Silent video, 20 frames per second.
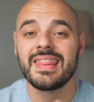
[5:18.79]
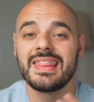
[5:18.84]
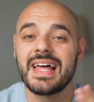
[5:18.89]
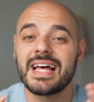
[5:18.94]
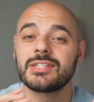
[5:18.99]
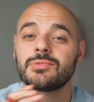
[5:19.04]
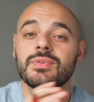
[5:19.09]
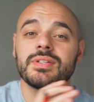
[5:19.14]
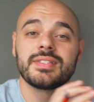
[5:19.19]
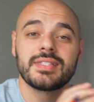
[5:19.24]

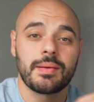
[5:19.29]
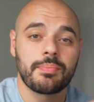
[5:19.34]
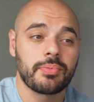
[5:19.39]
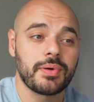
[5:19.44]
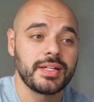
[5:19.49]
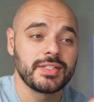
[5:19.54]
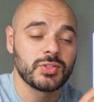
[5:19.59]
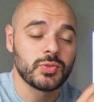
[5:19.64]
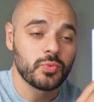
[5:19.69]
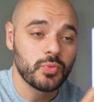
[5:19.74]
That's what
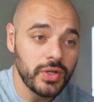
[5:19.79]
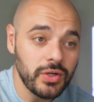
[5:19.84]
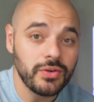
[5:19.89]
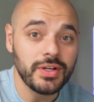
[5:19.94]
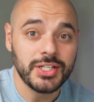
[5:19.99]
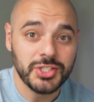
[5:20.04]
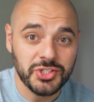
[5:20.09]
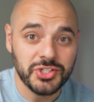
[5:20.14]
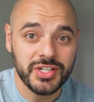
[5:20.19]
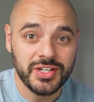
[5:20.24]
separates real
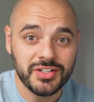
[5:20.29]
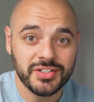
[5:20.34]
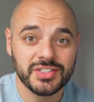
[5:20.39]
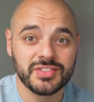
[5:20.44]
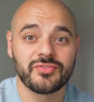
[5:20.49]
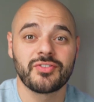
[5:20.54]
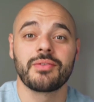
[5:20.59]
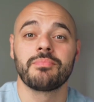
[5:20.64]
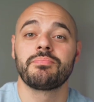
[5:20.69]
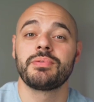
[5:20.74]
engineers
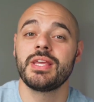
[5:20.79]
from